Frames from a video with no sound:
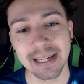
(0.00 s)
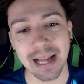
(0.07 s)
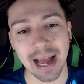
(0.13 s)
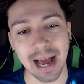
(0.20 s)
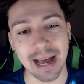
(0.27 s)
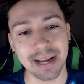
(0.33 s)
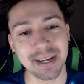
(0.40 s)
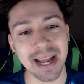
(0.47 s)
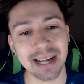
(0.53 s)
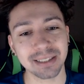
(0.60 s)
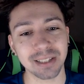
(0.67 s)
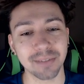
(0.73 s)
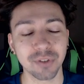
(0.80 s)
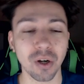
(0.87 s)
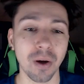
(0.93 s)
one.
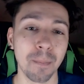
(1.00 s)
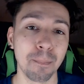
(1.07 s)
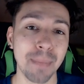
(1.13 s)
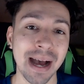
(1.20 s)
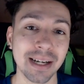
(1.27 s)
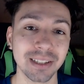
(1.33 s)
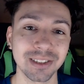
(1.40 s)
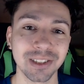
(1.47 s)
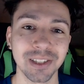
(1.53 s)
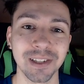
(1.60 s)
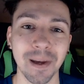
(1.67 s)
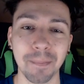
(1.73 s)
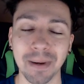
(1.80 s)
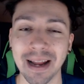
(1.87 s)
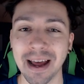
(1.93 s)
Next, I've got
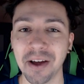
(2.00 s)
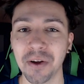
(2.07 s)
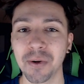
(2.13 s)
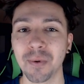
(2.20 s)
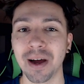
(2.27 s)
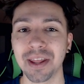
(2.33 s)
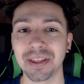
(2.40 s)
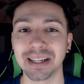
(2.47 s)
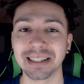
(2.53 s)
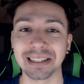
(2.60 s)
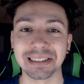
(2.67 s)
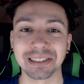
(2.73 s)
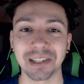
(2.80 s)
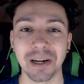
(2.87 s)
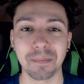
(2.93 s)
Maddison, a player who I
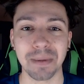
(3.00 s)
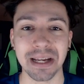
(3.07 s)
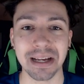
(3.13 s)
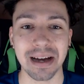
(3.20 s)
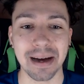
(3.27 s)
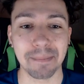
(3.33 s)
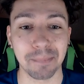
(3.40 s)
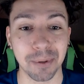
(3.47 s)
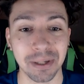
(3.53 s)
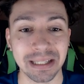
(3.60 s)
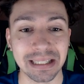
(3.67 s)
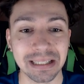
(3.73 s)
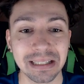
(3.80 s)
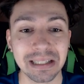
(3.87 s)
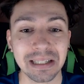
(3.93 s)
think is going to be
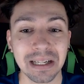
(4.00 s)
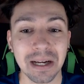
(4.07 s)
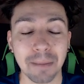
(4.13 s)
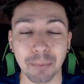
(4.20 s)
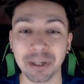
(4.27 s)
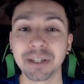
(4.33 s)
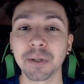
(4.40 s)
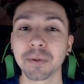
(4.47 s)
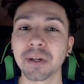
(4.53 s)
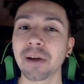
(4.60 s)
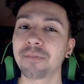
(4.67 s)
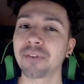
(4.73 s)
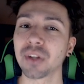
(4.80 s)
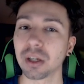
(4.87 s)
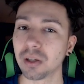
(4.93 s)
pretty
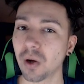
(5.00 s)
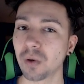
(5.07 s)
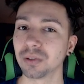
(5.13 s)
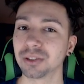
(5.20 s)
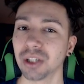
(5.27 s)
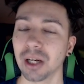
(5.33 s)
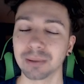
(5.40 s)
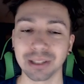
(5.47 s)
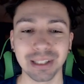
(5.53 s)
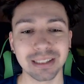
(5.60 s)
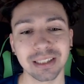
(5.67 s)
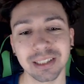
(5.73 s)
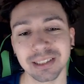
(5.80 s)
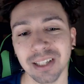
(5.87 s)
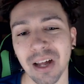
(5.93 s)
good for the long term. So
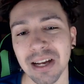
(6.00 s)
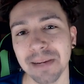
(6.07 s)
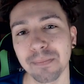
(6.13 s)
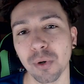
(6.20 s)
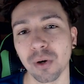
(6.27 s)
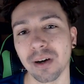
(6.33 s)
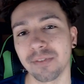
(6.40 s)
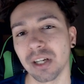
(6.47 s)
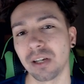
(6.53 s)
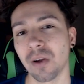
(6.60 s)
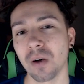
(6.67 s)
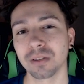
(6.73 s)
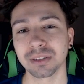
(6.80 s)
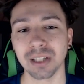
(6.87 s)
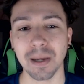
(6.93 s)
this is slightly more of a
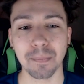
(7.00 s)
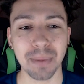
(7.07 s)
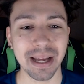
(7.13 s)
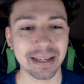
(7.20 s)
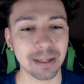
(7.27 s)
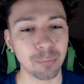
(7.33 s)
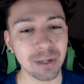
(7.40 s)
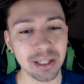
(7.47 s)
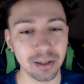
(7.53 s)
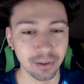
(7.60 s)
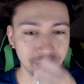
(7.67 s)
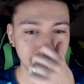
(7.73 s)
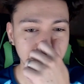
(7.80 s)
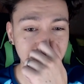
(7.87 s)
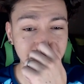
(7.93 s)
long-term pick. And when you
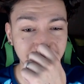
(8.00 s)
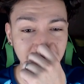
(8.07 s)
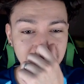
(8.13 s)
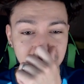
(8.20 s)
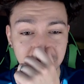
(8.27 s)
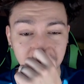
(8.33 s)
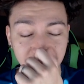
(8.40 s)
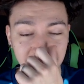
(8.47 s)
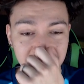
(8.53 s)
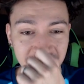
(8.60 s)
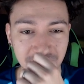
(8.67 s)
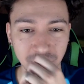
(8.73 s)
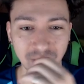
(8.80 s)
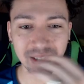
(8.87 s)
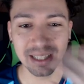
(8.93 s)
look through these fixtures,
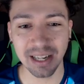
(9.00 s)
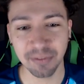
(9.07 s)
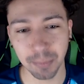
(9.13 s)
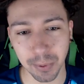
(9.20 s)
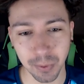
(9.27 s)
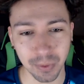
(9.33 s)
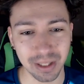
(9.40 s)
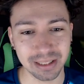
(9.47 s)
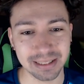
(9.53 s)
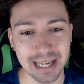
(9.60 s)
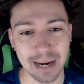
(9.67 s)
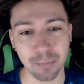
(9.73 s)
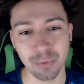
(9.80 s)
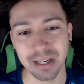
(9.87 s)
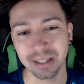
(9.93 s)
obviously, we've got Liverpool this
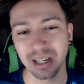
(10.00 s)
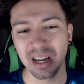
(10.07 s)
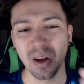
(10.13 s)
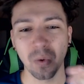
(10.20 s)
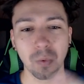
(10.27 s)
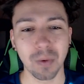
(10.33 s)
game week,